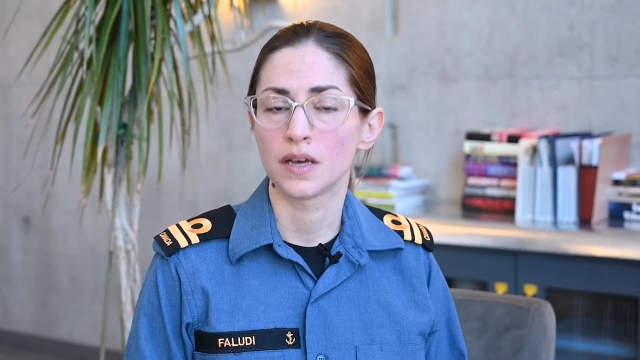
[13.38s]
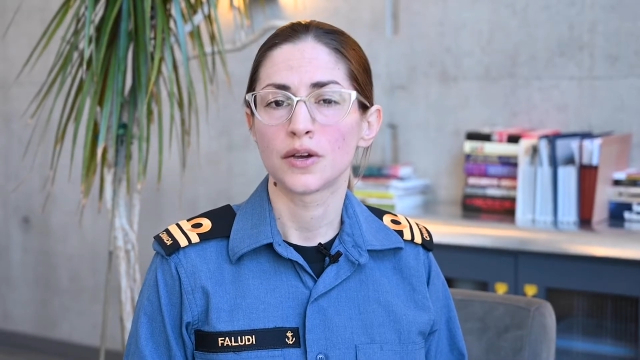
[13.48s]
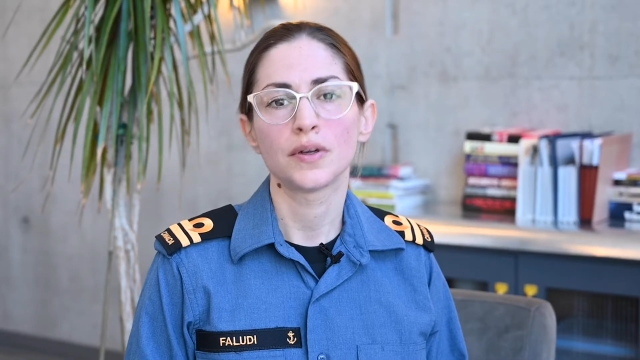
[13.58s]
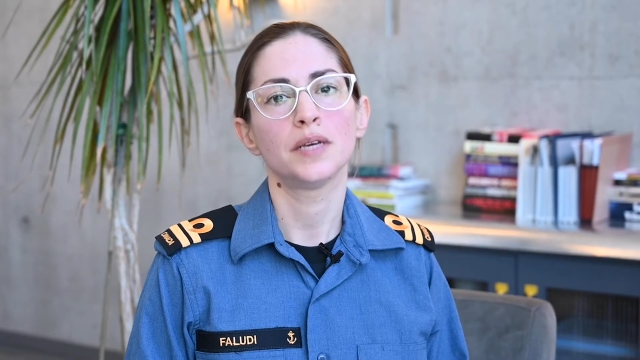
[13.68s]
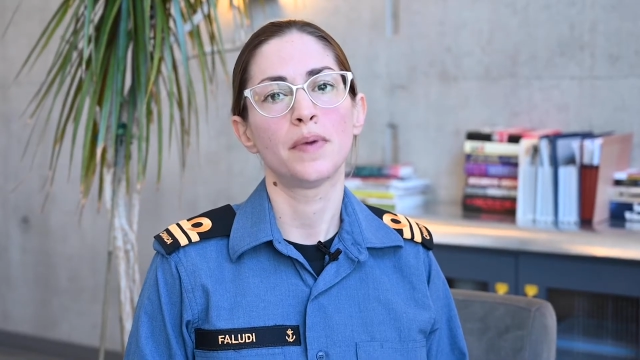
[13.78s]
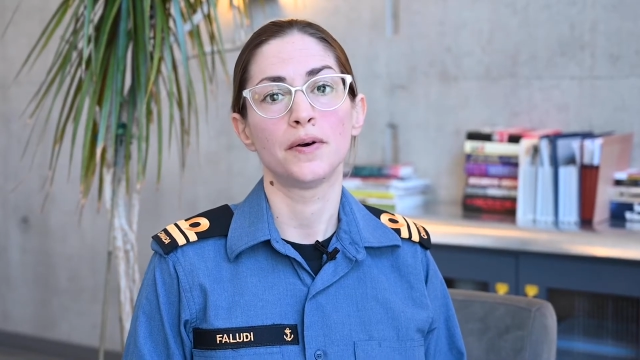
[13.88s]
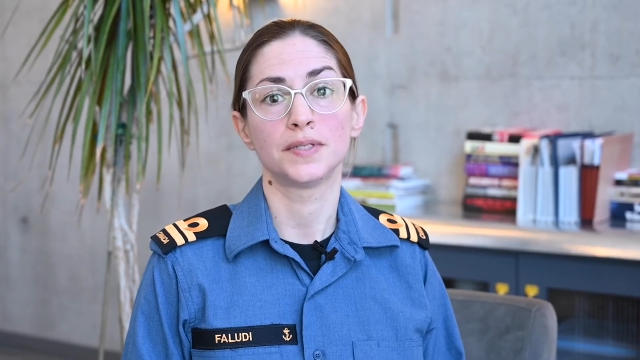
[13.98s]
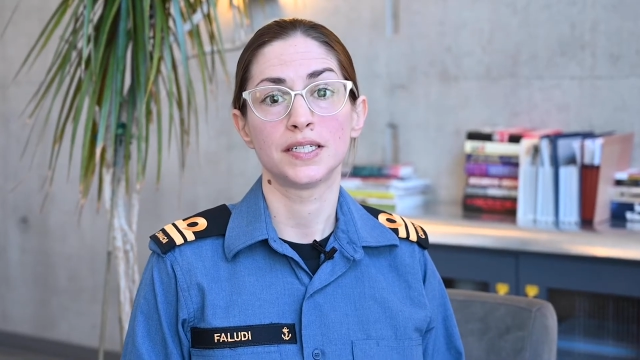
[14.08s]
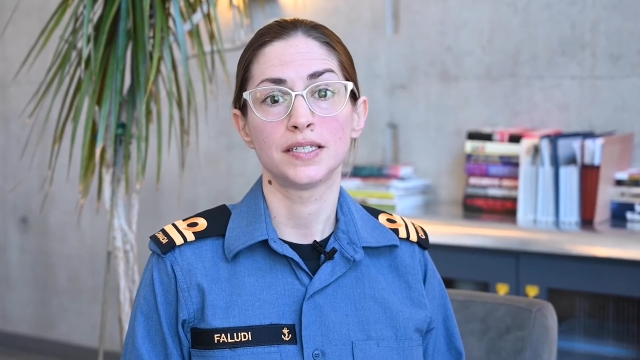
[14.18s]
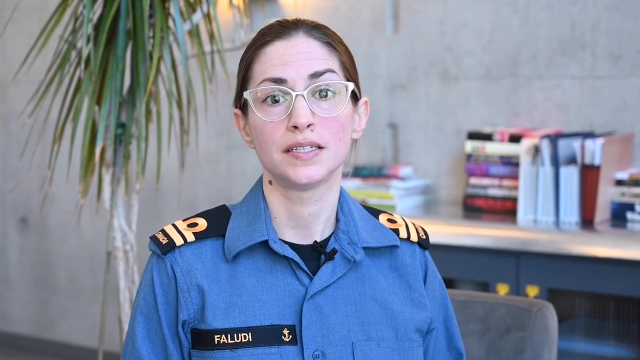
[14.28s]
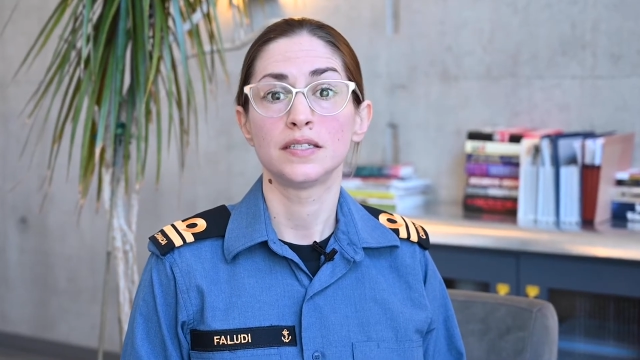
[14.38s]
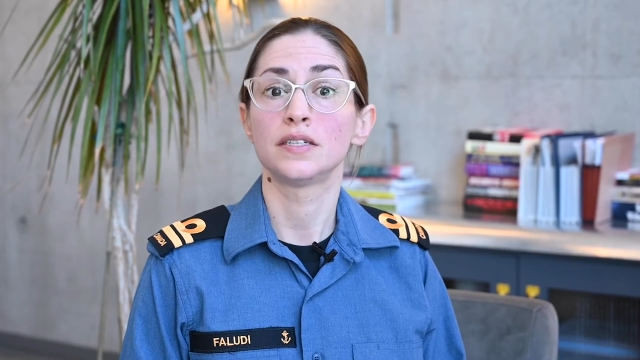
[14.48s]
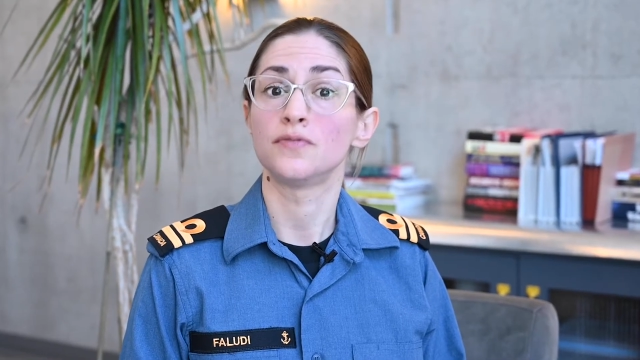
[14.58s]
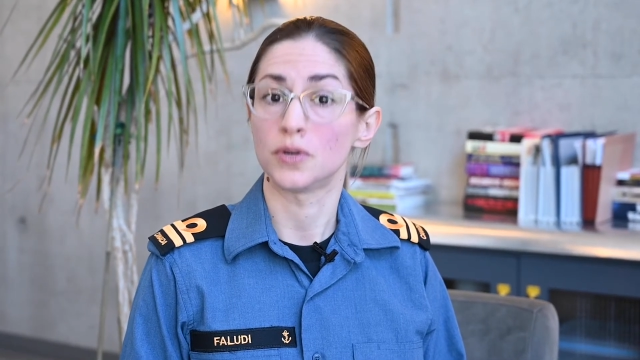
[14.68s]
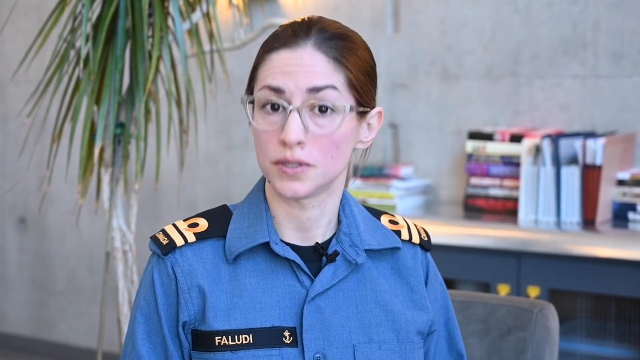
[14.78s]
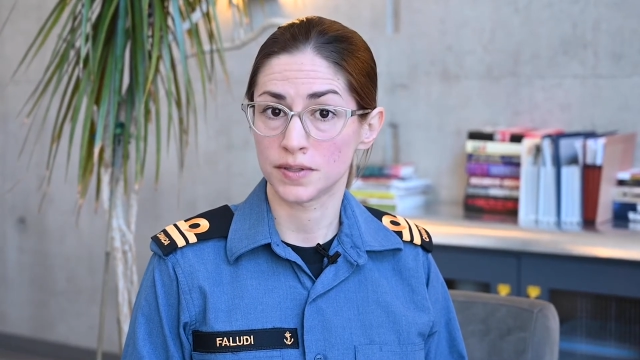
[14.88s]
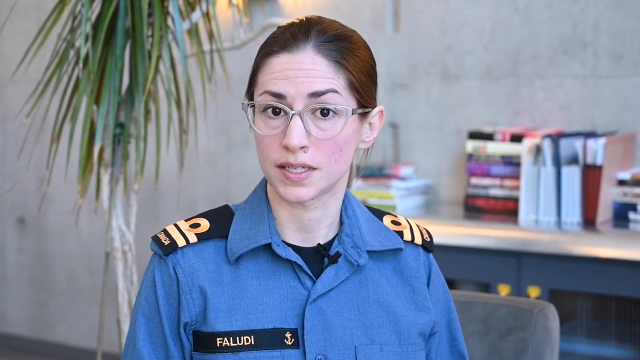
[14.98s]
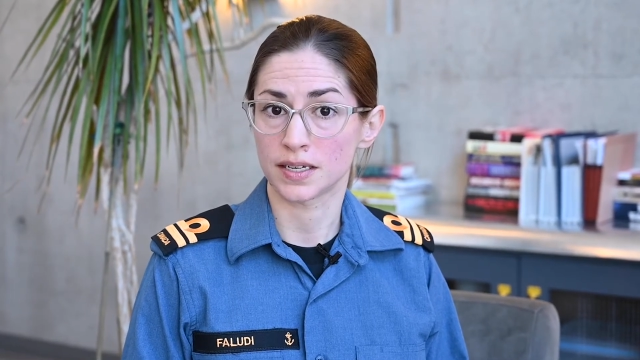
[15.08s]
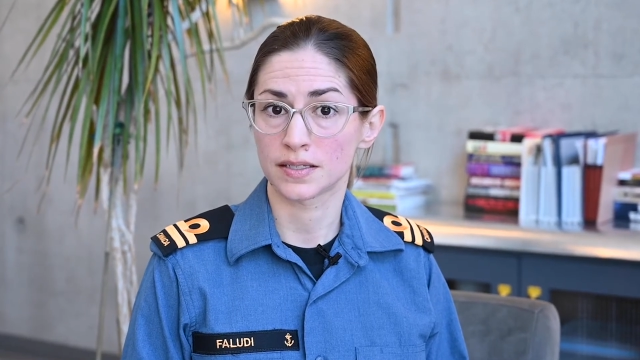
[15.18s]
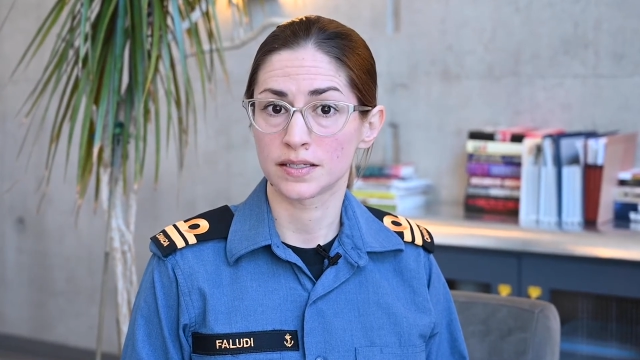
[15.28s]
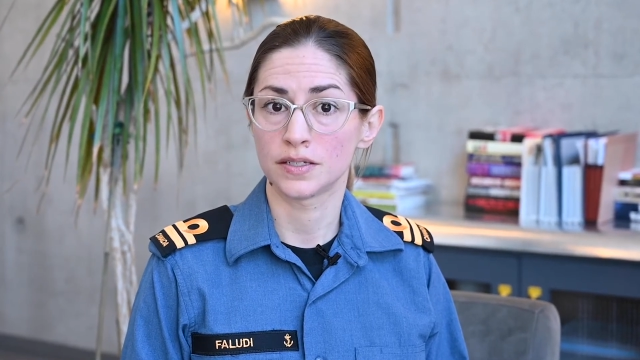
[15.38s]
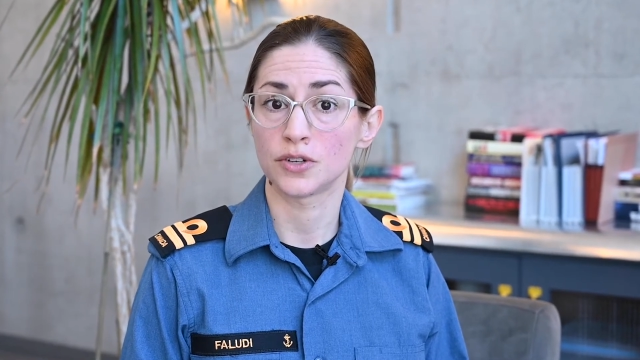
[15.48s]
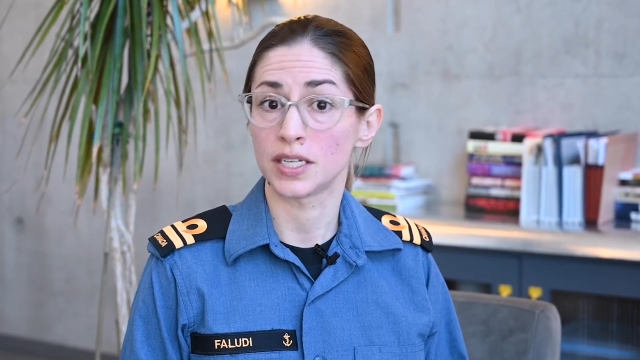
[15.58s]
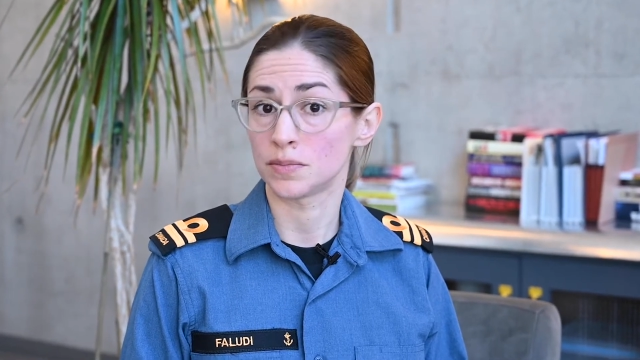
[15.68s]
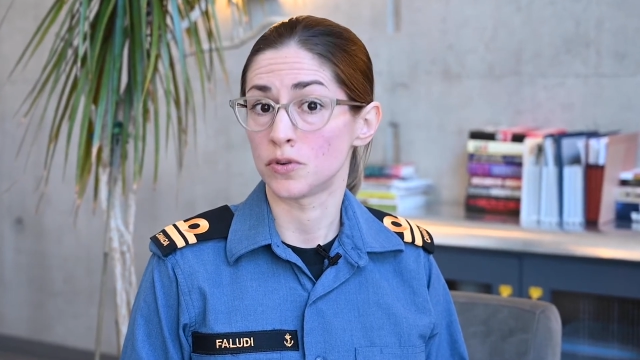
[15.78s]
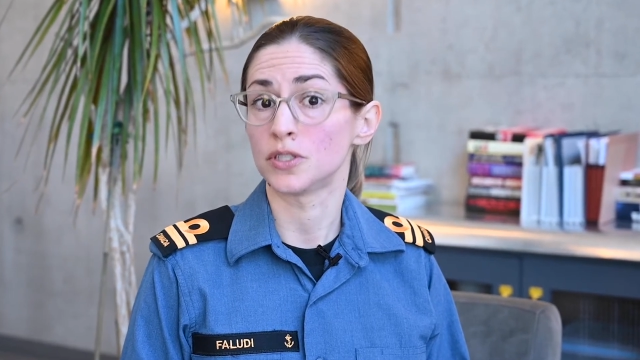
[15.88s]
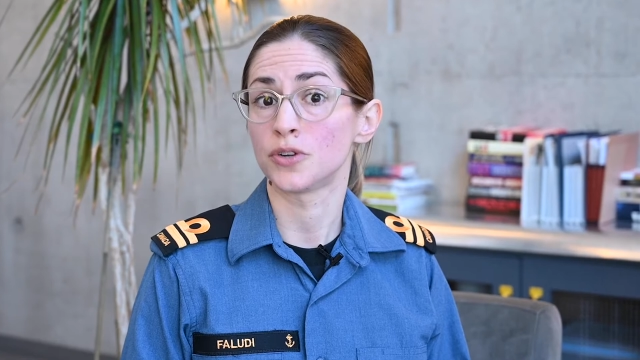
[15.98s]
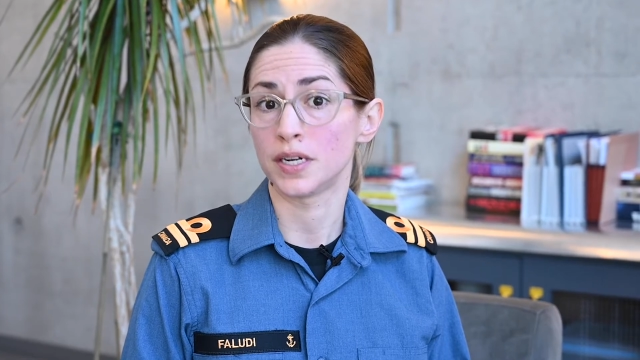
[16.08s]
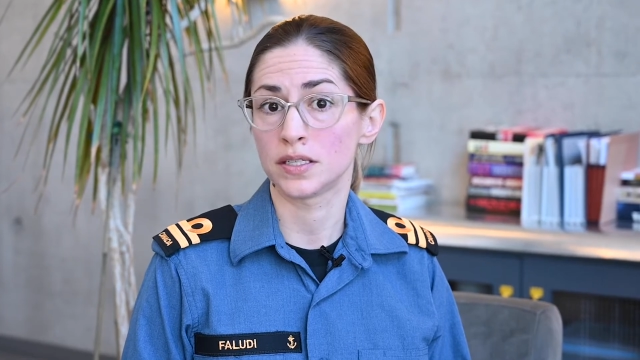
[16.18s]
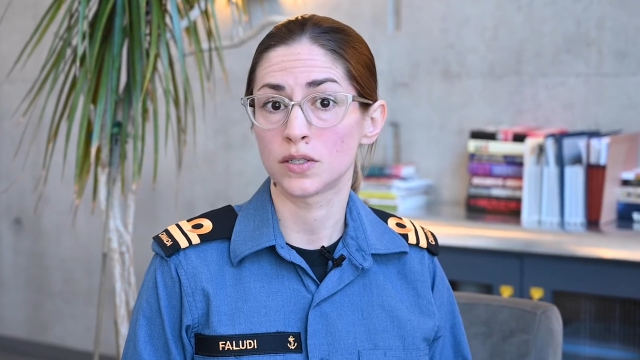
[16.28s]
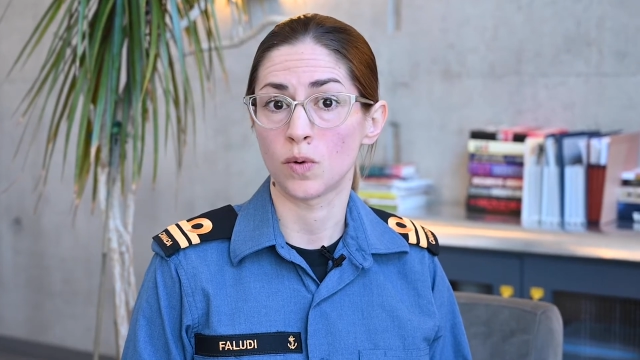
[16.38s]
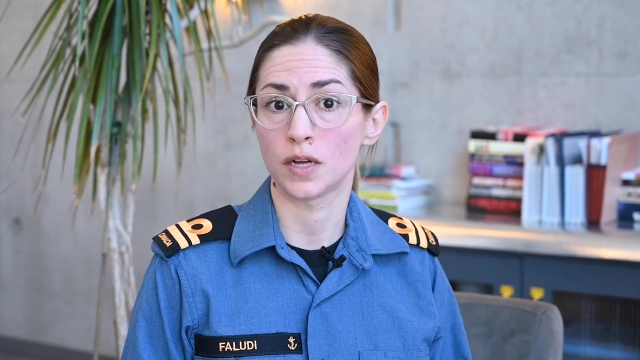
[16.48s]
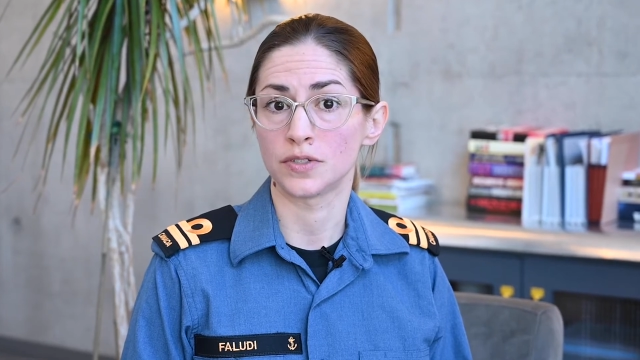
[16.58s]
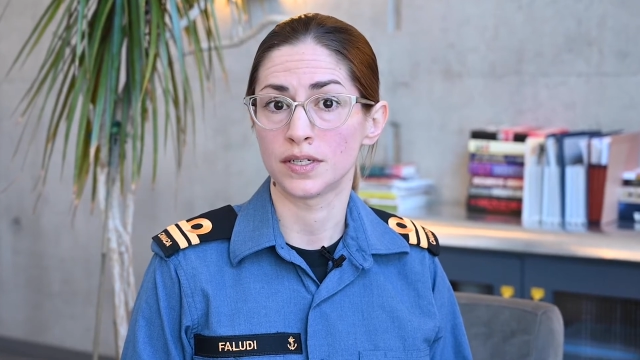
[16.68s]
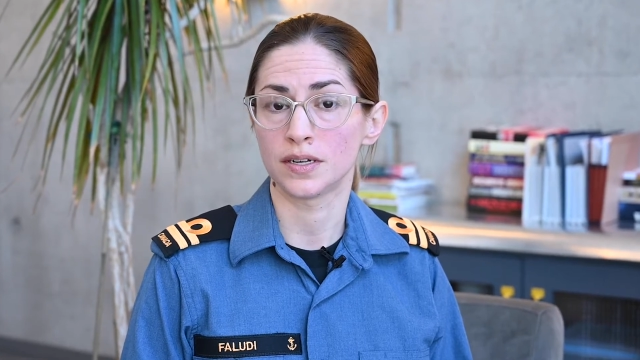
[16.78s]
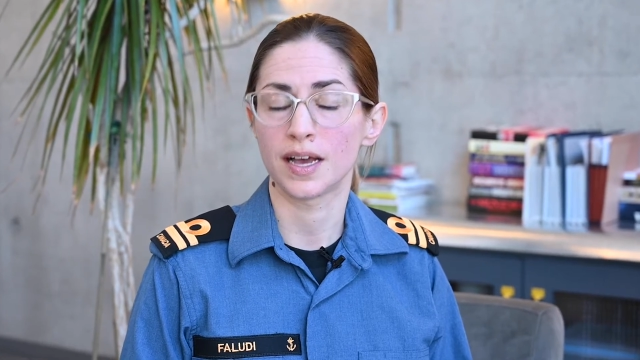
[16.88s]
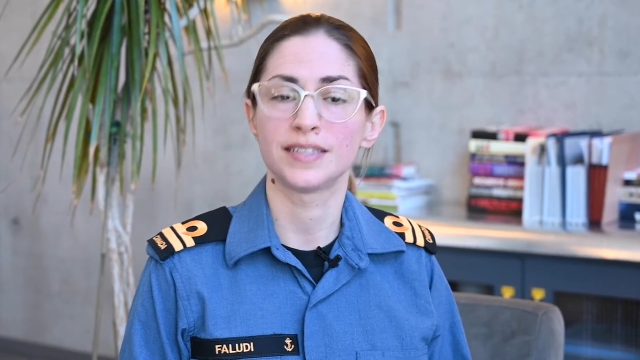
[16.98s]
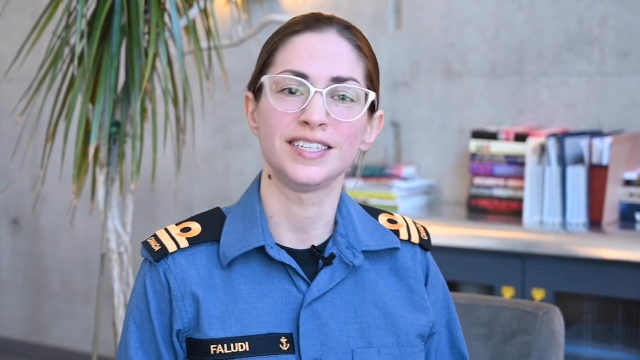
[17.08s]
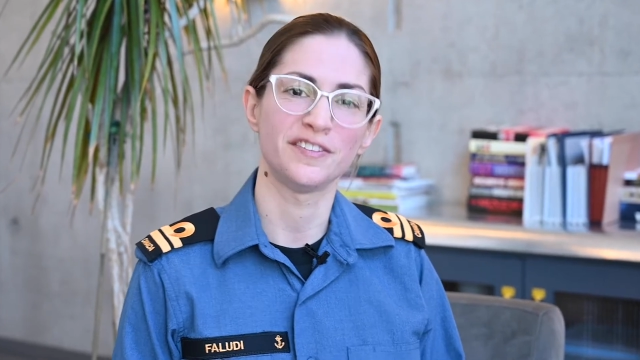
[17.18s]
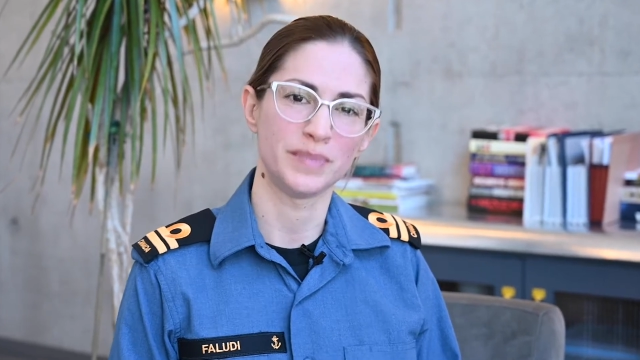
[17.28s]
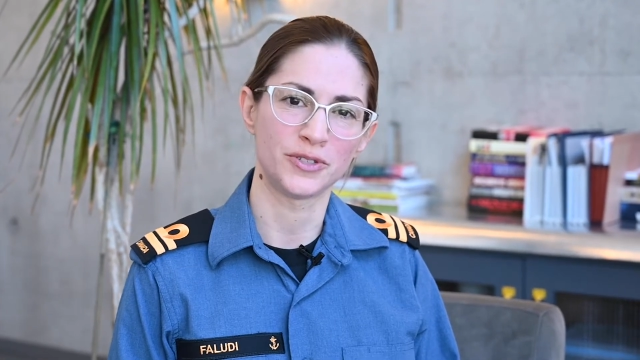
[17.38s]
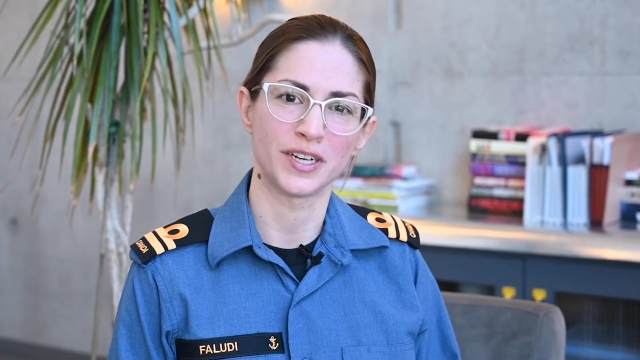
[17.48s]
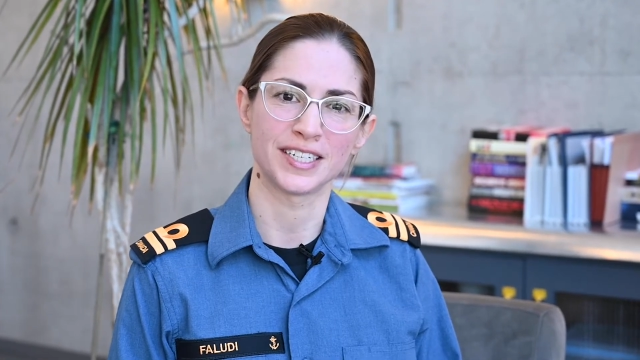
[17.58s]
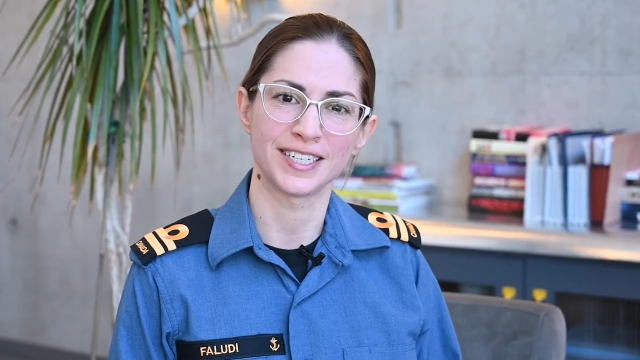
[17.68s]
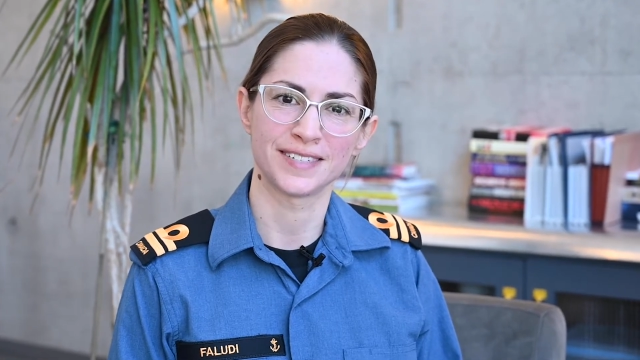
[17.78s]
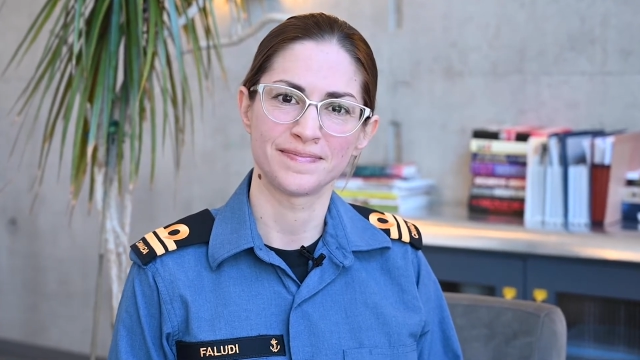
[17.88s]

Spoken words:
currently posted to 426 Transport Training Squadron at CFP Trenton.